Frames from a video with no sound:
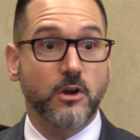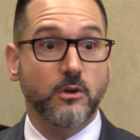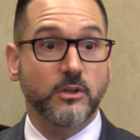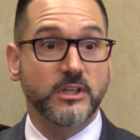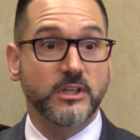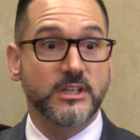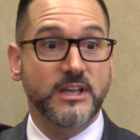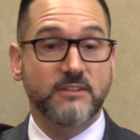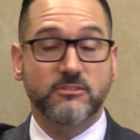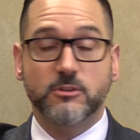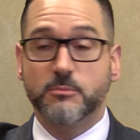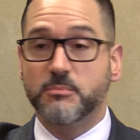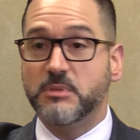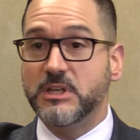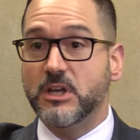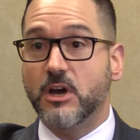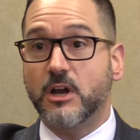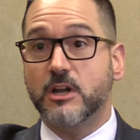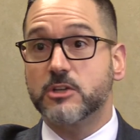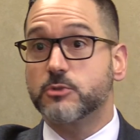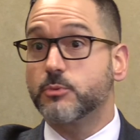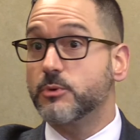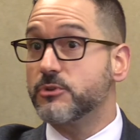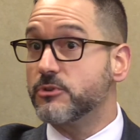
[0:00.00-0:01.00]
only you have to be
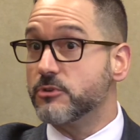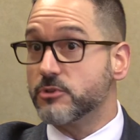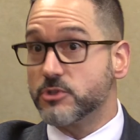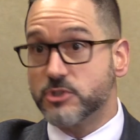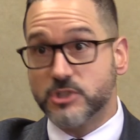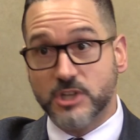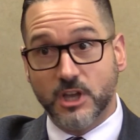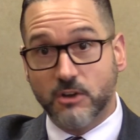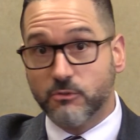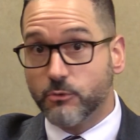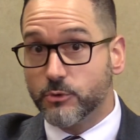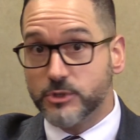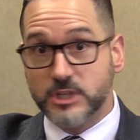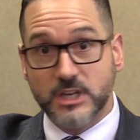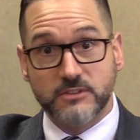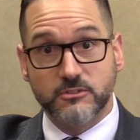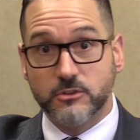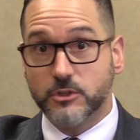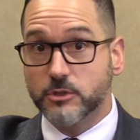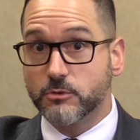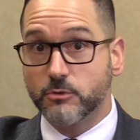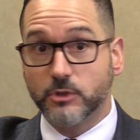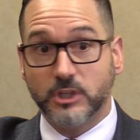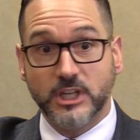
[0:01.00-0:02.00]
honest with yourself when you have a
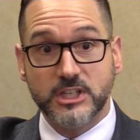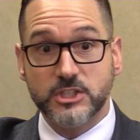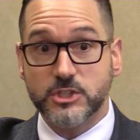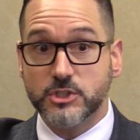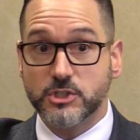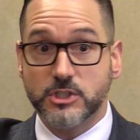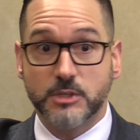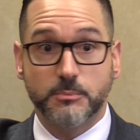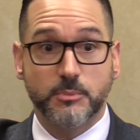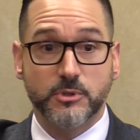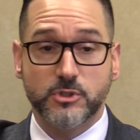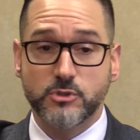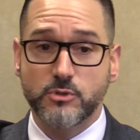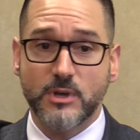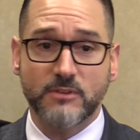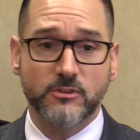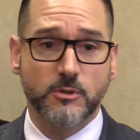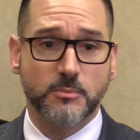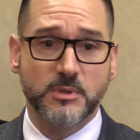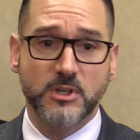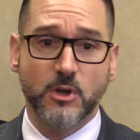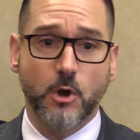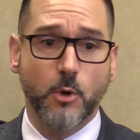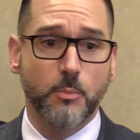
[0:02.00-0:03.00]
good relationship, but you have to
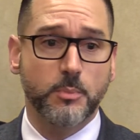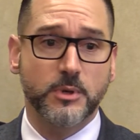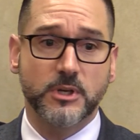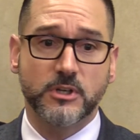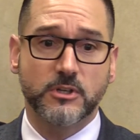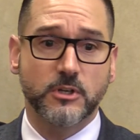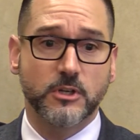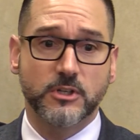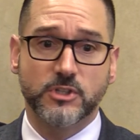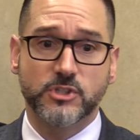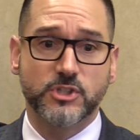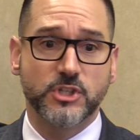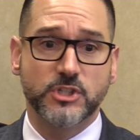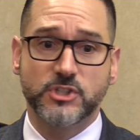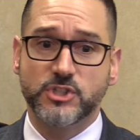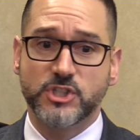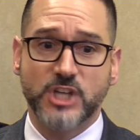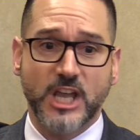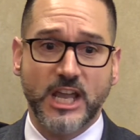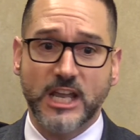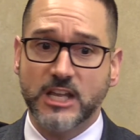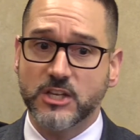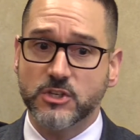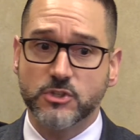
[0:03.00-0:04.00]
be open to
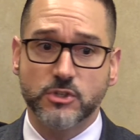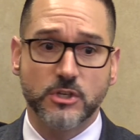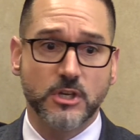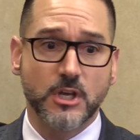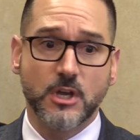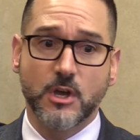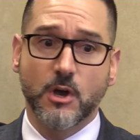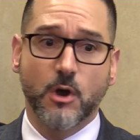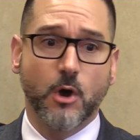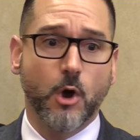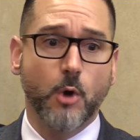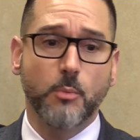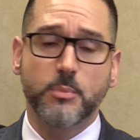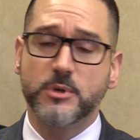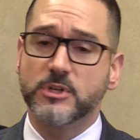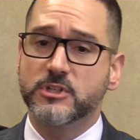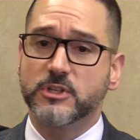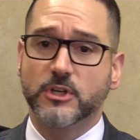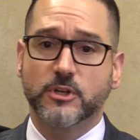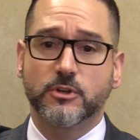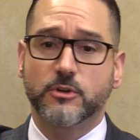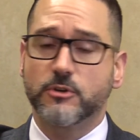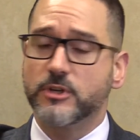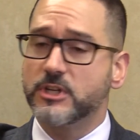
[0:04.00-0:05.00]
change, open
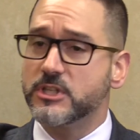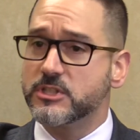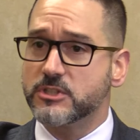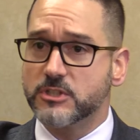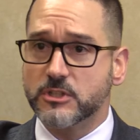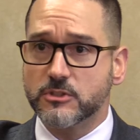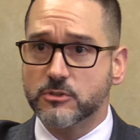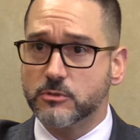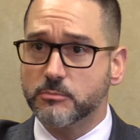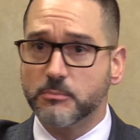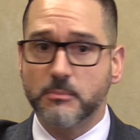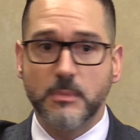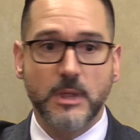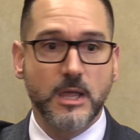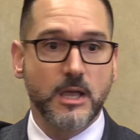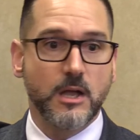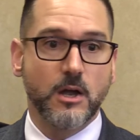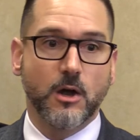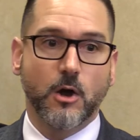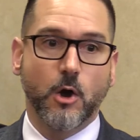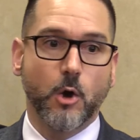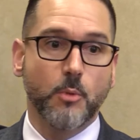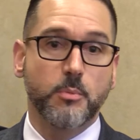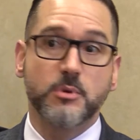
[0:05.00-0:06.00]
to criticism,
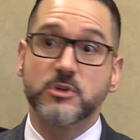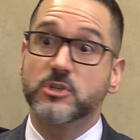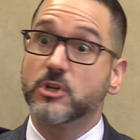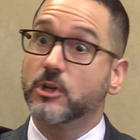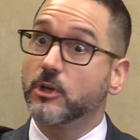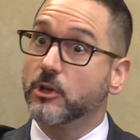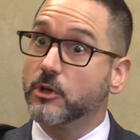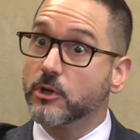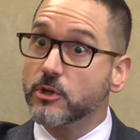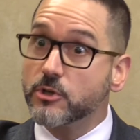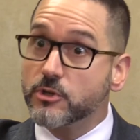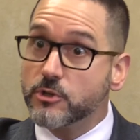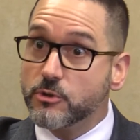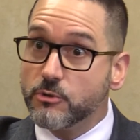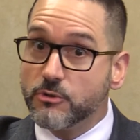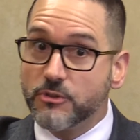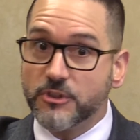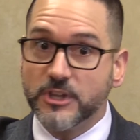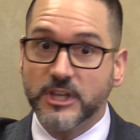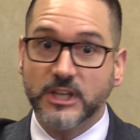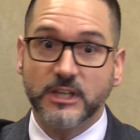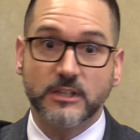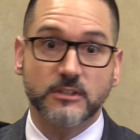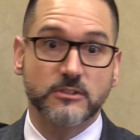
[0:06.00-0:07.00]
open to learn new
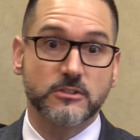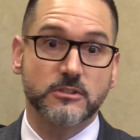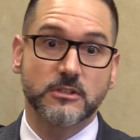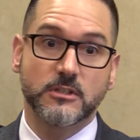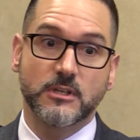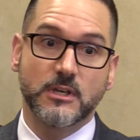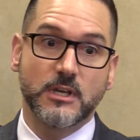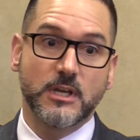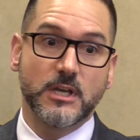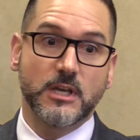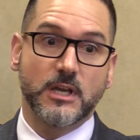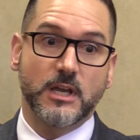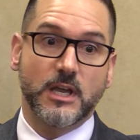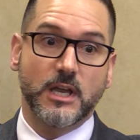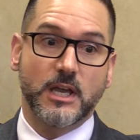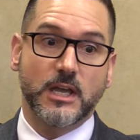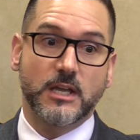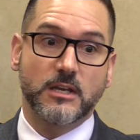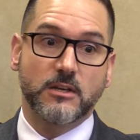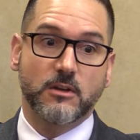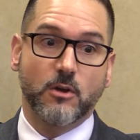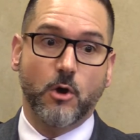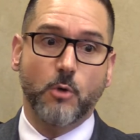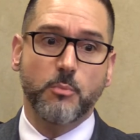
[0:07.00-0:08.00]
things,
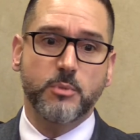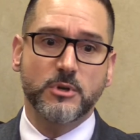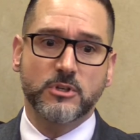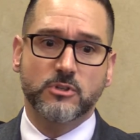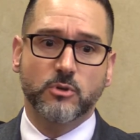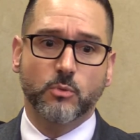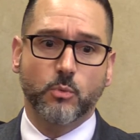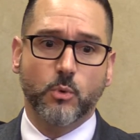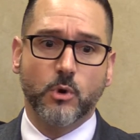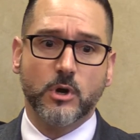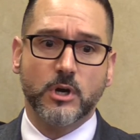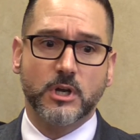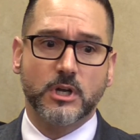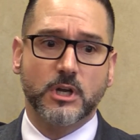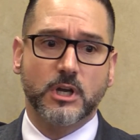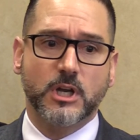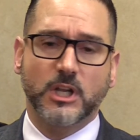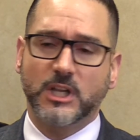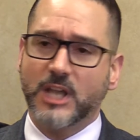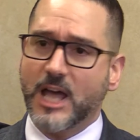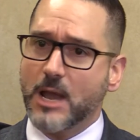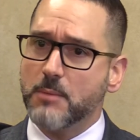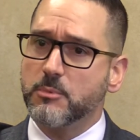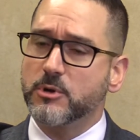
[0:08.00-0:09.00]
and open to work
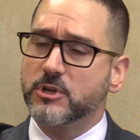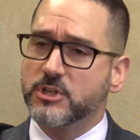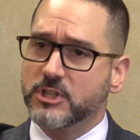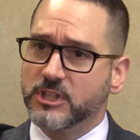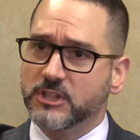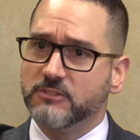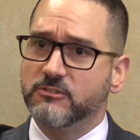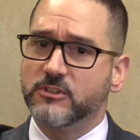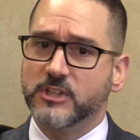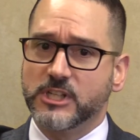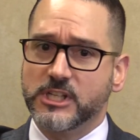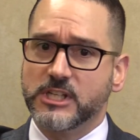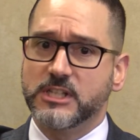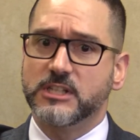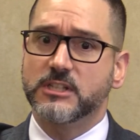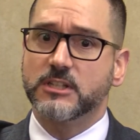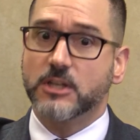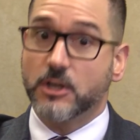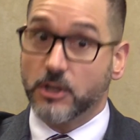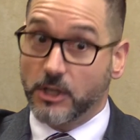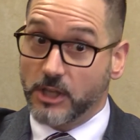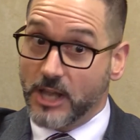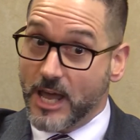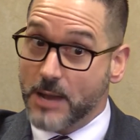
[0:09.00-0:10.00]

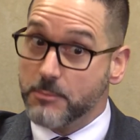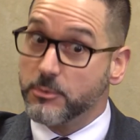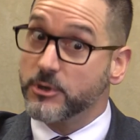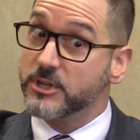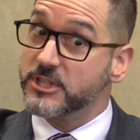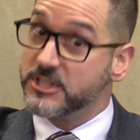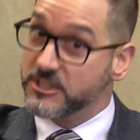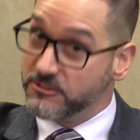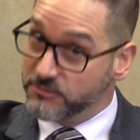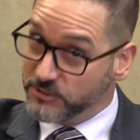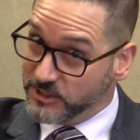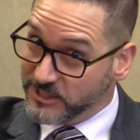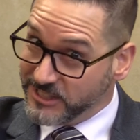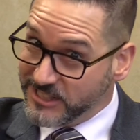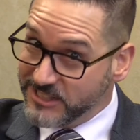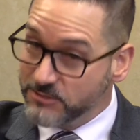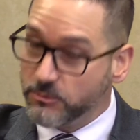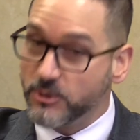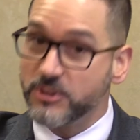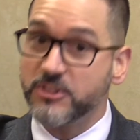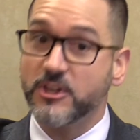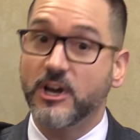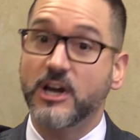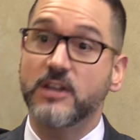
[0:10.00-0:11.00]
collaboratively
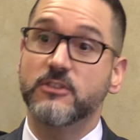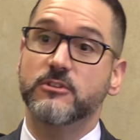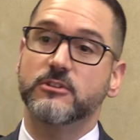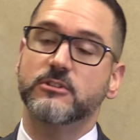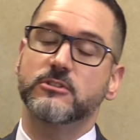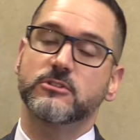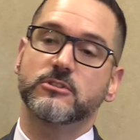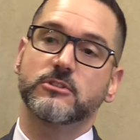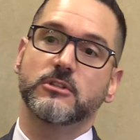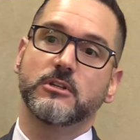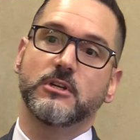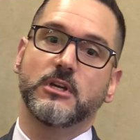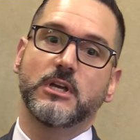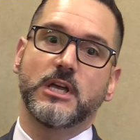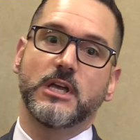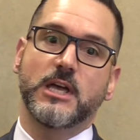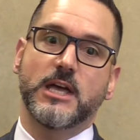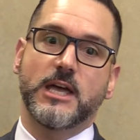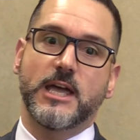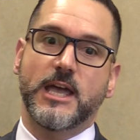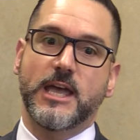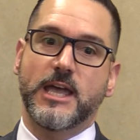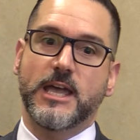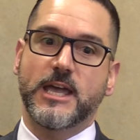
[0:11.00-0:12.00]
with others.
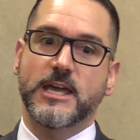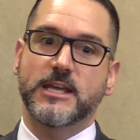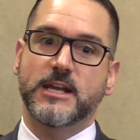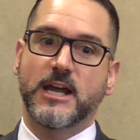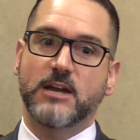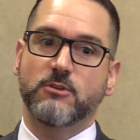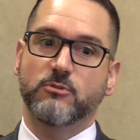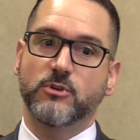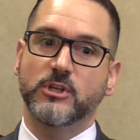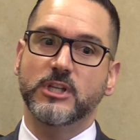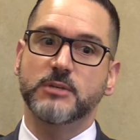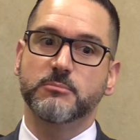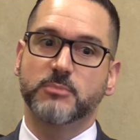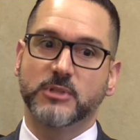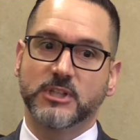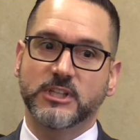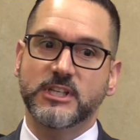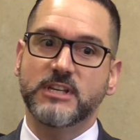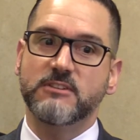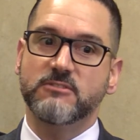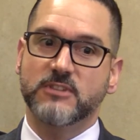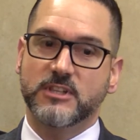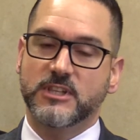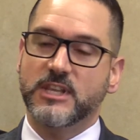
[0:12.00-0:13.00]
And I really
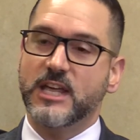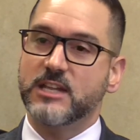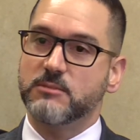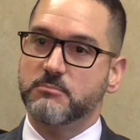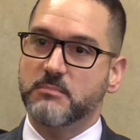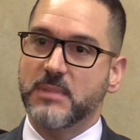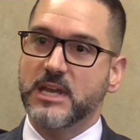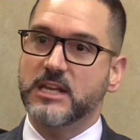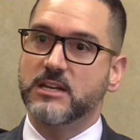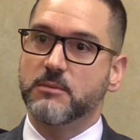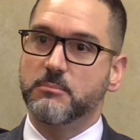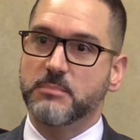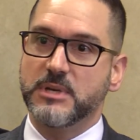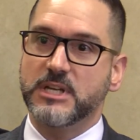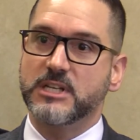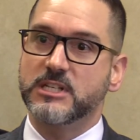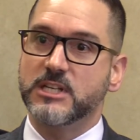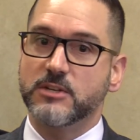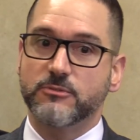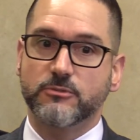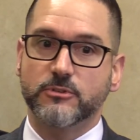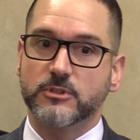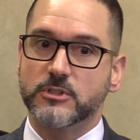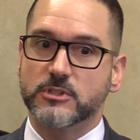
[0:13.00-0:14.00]
believe that made a big
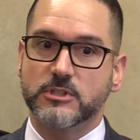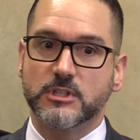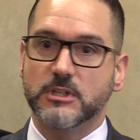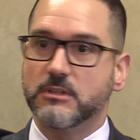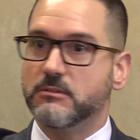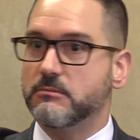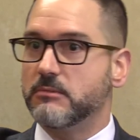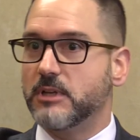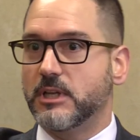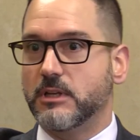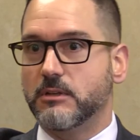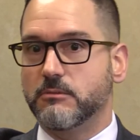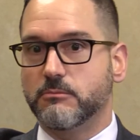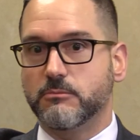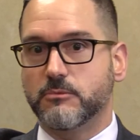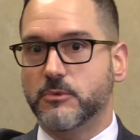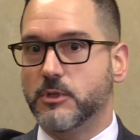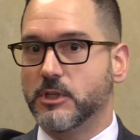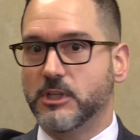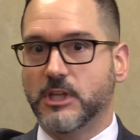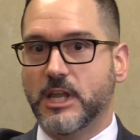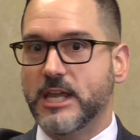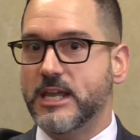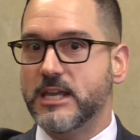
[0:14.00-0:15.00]
difference in
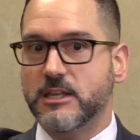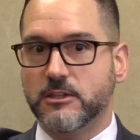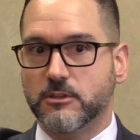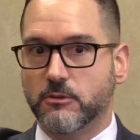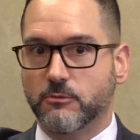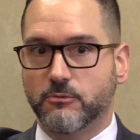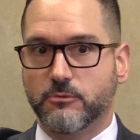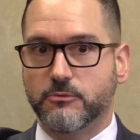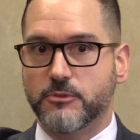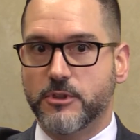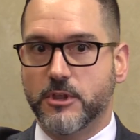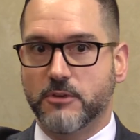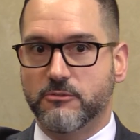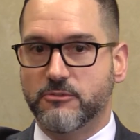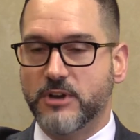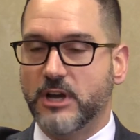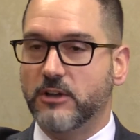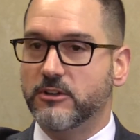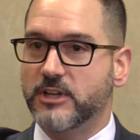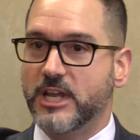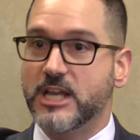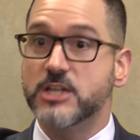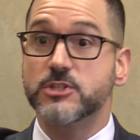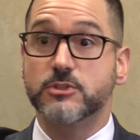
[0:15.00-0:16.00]
laying the
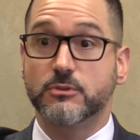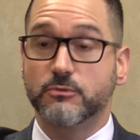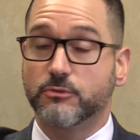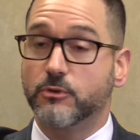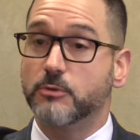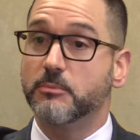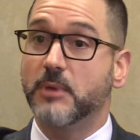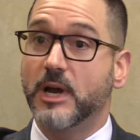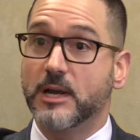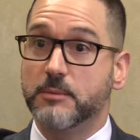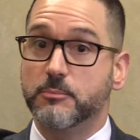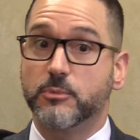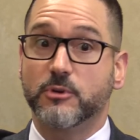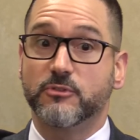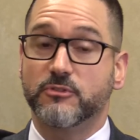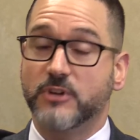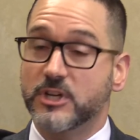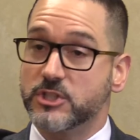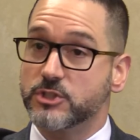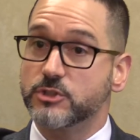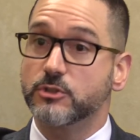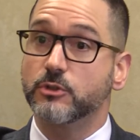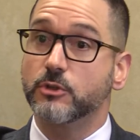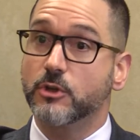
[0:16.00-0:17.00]
foundation for my
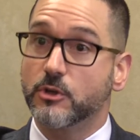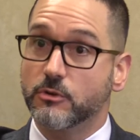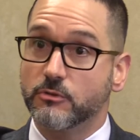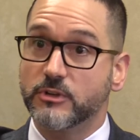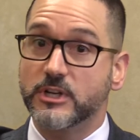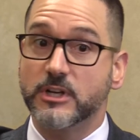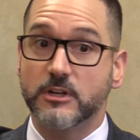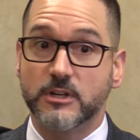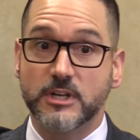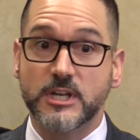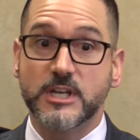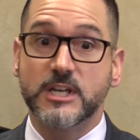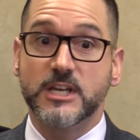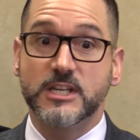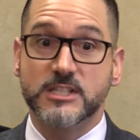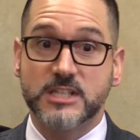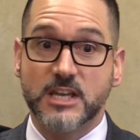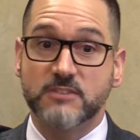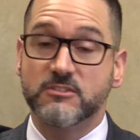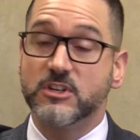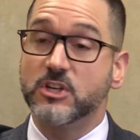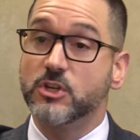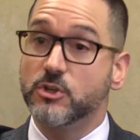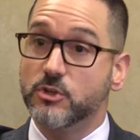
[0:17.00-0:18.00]
professional career, is
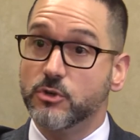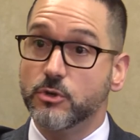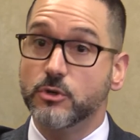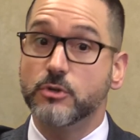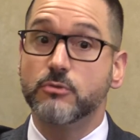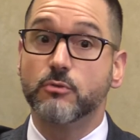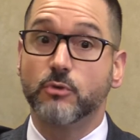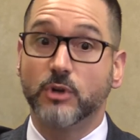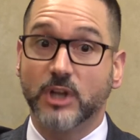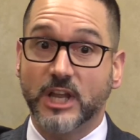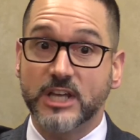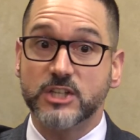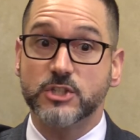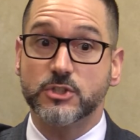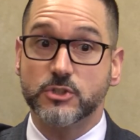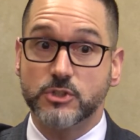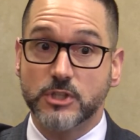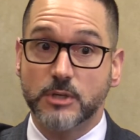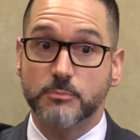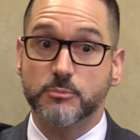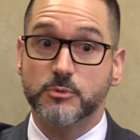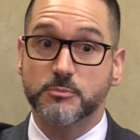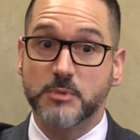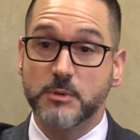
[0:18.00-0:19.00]
having good
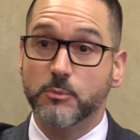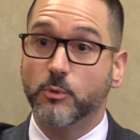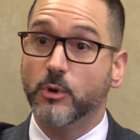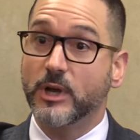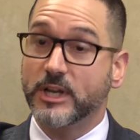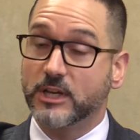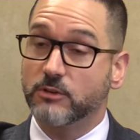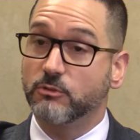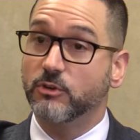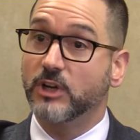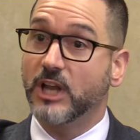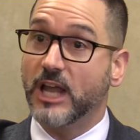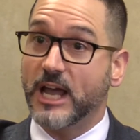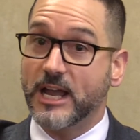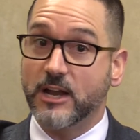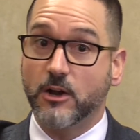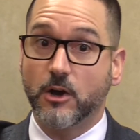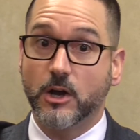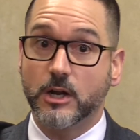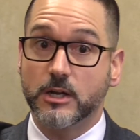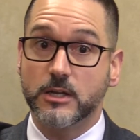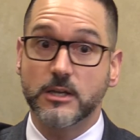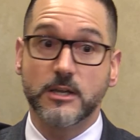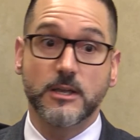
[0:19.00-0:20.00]
relationships, people I could rely
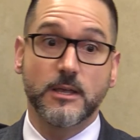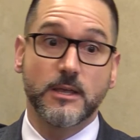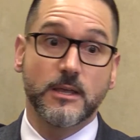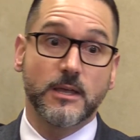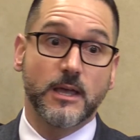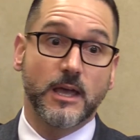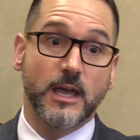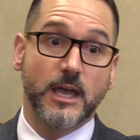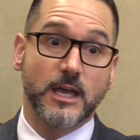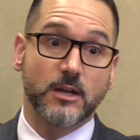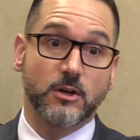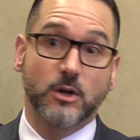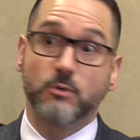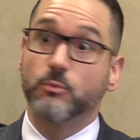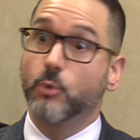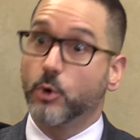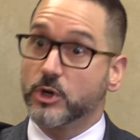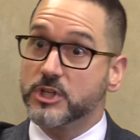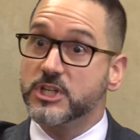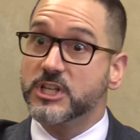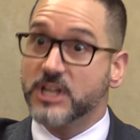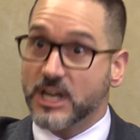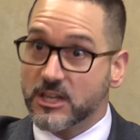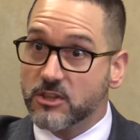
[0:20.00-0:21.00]
on and
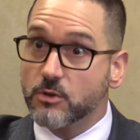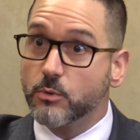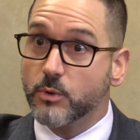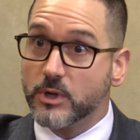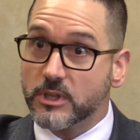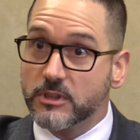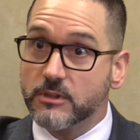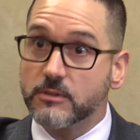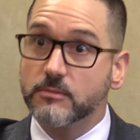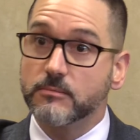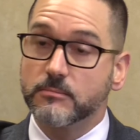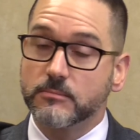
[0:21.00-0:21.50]
work together with.